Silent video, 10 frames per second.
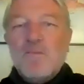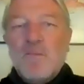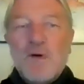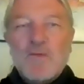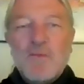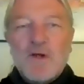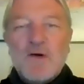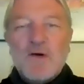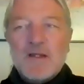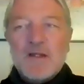We're
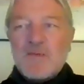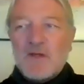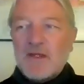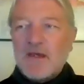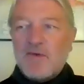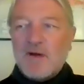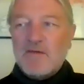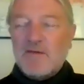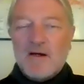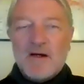recording this with a friend
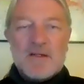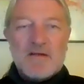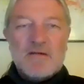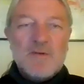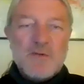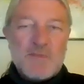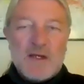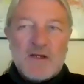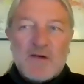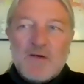of ours who's
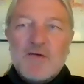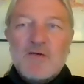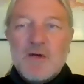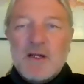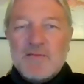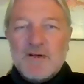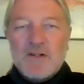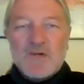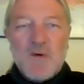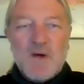been to Great
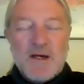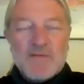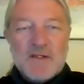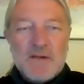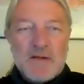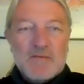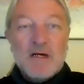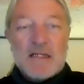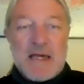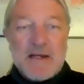Falls quite often, in
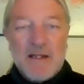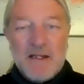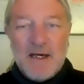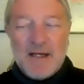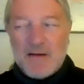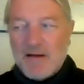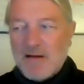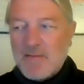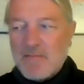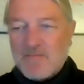Montana a lot.
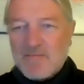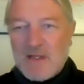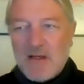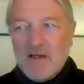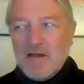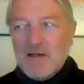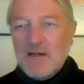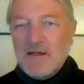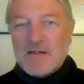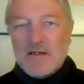
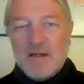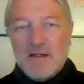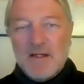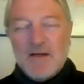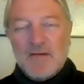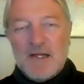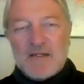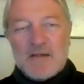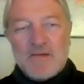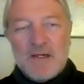He's Lyle
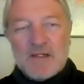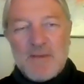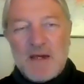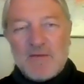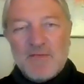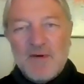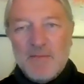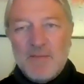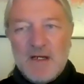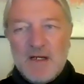Railsback
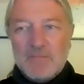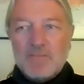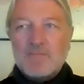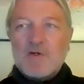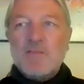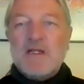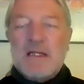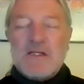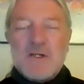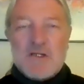from Kermit
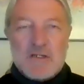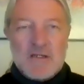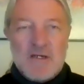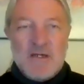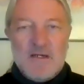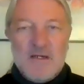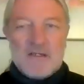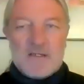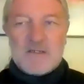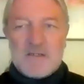Lynch.
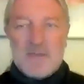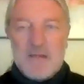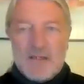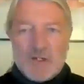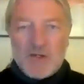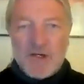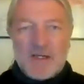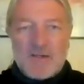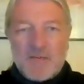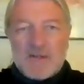He's
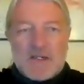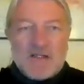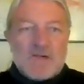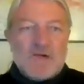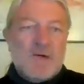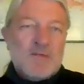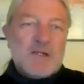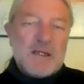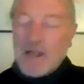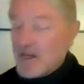joining us from his country home
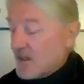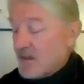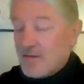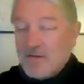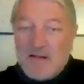in Connecticut,